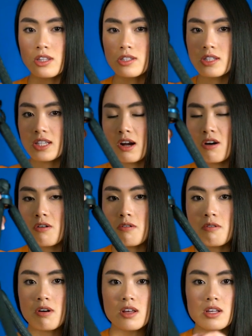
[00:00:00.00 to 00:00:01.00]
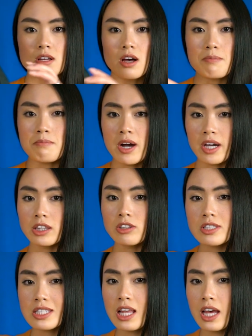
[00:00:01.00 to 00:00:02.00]
This is how mine
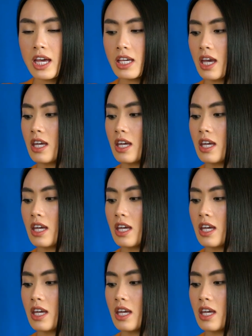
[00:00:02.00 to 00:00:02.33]
looks like,